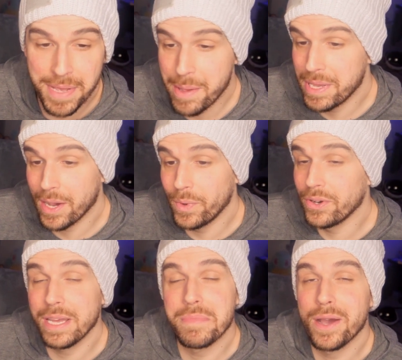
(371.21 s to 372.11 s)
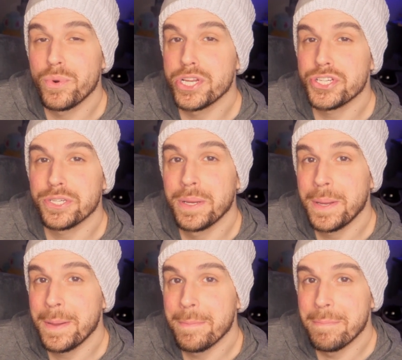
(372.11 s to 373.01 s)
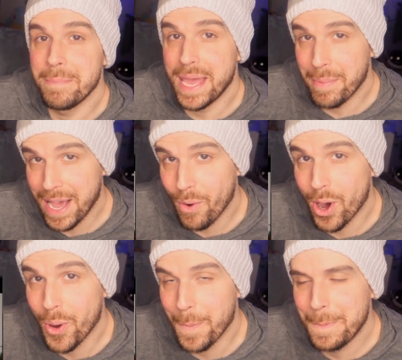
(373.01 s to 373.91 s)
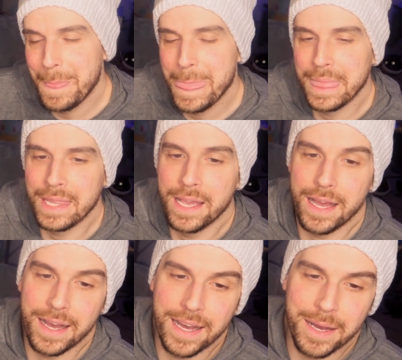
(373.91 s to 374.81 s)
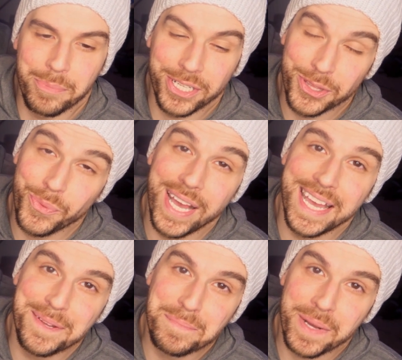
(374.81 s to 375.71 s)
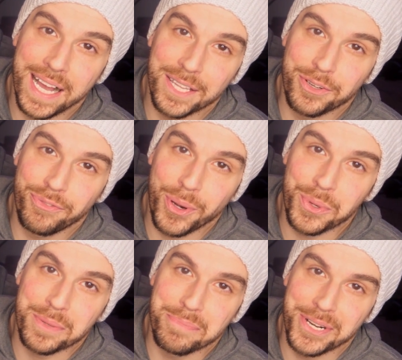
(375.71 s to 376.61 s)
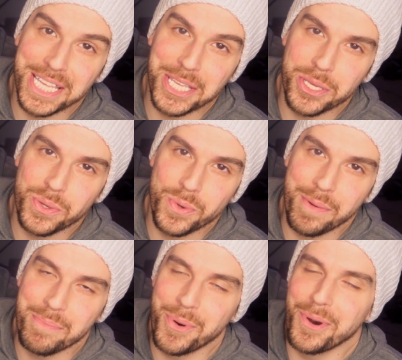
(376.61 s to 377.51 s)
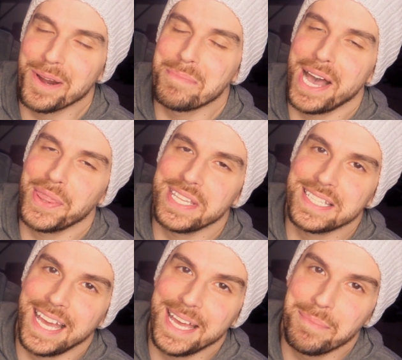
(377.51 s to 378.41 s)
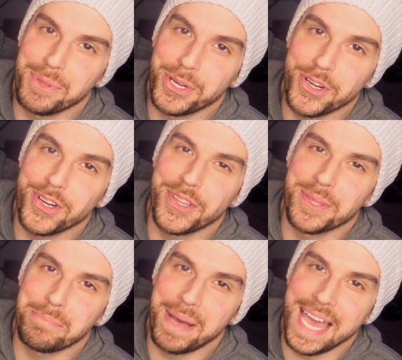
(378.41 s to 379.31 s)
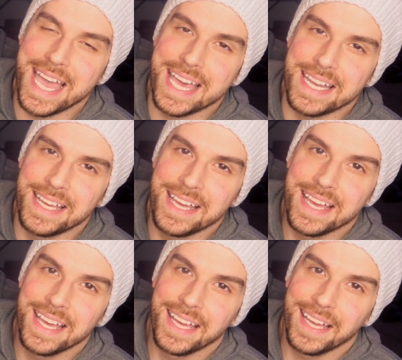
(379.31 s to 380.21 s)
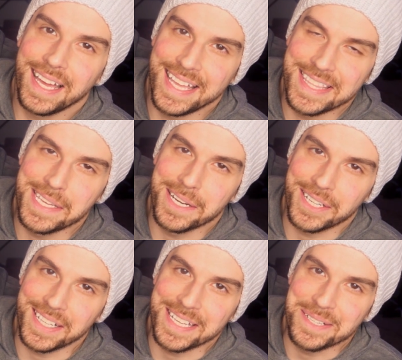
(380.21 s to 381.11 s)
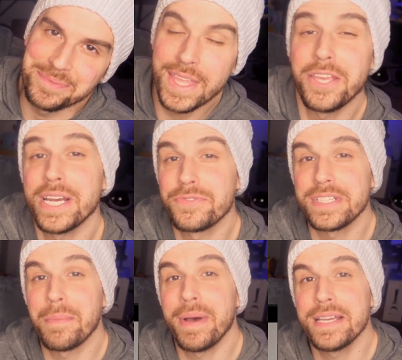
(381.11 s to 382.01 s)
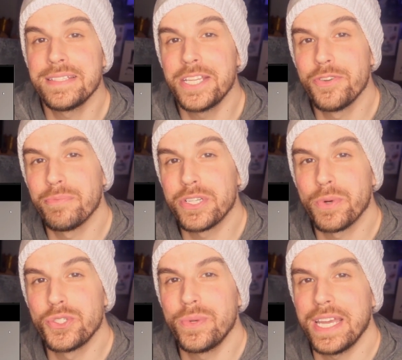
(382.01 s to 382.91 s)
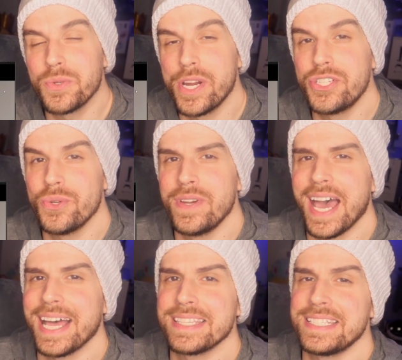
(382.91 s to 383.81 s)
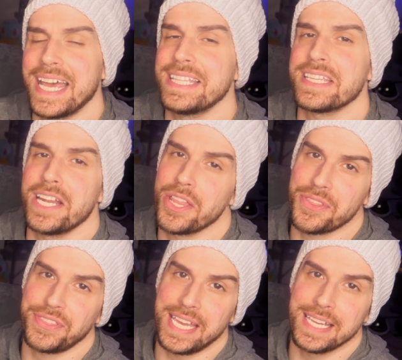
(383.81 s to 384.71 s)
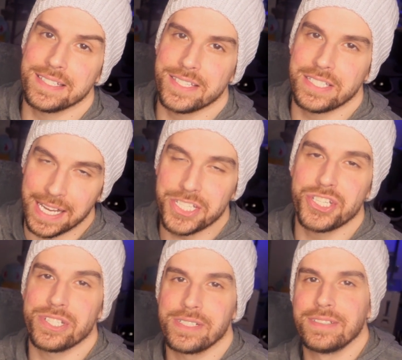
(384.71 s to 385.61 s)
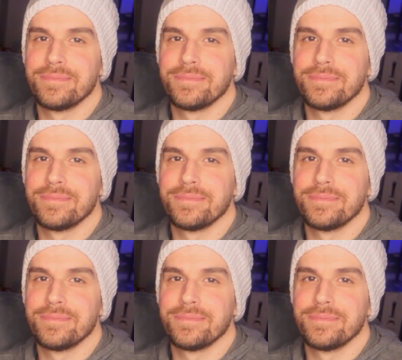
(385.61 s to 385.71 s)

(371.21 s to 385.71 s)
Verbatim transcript: Maybe I will get my wish. Maybe I won't. Uh, but either way, I look forward to bringing you more about this game, the good, the bad, and the ugly. Thank you guys for stopping by. Stay tuned for much more 2K22 nonsense and other things and such.